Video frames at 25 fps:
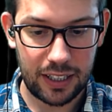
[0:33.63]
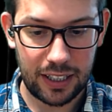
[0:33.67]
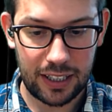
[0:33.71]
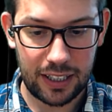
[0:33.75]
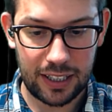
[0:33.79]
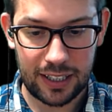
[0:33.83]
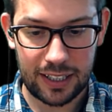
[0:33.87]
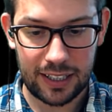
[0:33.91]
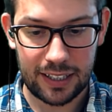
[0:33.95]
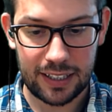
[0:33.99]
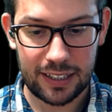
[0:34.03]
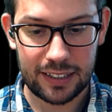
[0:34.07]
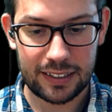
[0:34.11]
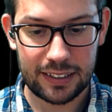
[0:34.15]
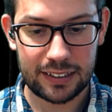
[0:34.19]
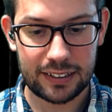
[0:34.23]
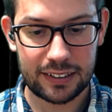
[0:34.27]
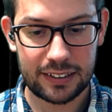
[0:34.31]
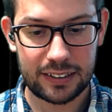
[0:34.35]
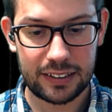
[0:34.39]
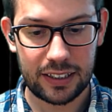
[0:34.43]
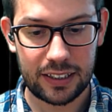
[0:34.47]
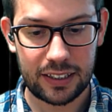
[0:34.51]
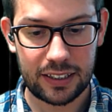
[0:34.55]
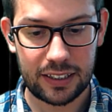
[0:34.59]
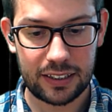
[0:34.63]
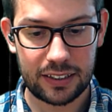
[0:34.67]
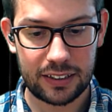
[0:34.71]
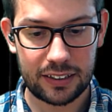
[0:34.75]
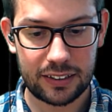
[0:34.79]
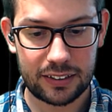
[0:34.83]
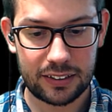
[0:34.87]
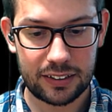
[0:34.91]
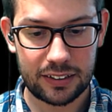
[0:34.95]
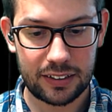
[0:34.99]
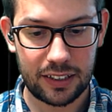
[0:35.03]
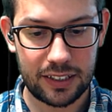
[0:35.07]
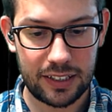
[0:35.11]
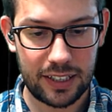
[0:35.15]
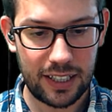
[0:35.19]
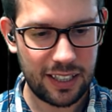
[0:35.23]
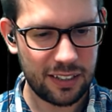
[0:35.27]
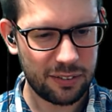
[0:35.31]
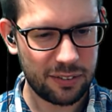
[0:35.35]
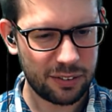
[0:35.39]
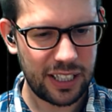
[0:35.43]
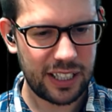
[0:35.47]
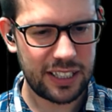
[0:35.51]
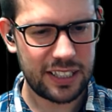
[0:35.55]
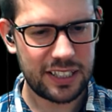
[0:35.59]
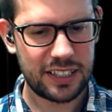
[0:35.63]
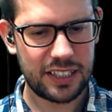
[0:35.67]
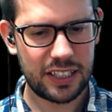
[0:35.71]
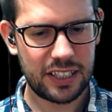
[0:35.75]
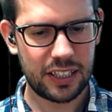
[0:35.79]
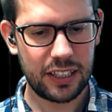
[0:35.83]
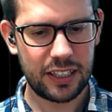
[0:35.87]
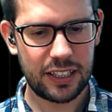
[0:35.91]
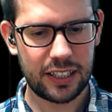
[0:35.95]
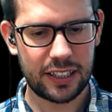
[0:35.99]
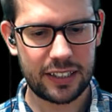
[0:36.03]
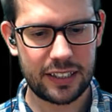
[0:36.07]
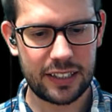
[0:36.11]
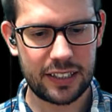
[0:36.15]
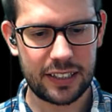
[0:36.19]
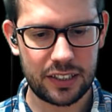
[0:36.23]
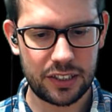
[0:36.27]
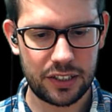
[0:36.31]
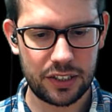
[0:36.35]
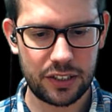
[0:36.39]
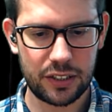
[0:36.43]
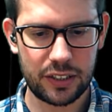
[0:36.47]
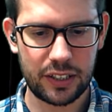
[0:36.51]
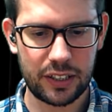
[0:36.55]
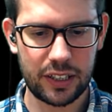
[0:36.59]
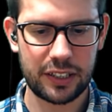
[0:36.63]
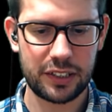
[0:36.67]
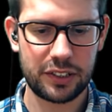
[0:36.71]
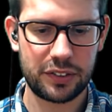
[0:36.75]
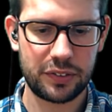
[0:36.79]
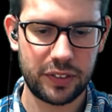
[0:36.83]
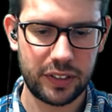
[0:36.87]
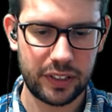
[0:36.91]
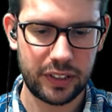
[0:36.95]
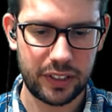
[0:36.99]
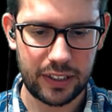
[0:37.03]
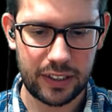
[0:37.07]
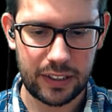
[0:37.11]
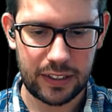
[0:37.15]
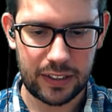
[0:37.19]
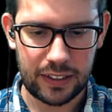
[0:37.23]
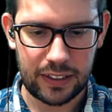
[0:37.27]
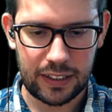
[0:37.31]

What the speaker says: and yeah, kind of sell the idea to you guys really.